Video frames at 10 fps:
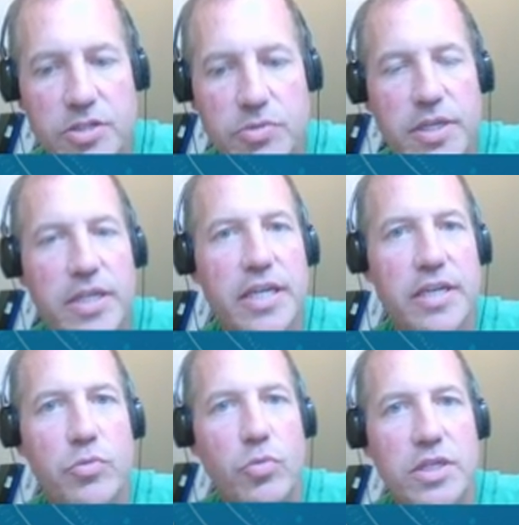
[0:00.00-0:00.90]
we get
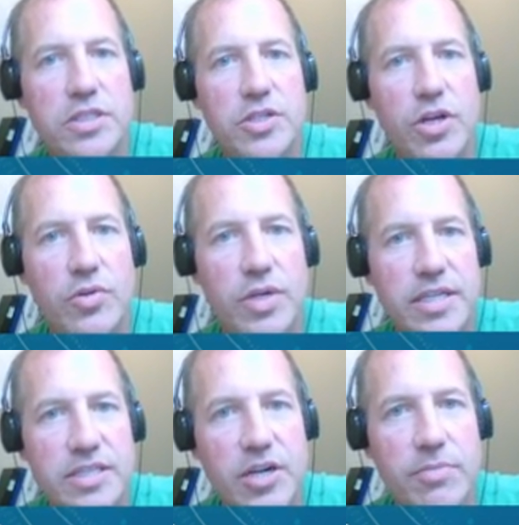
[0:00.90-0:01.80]
what's known
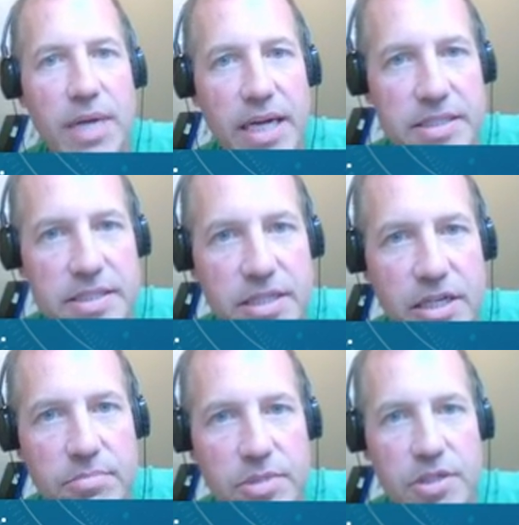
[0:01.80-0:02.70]
as our mass
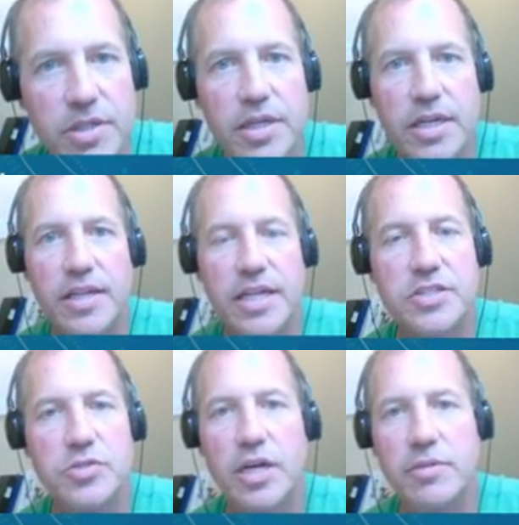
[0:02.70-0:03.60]
number. And that's where I've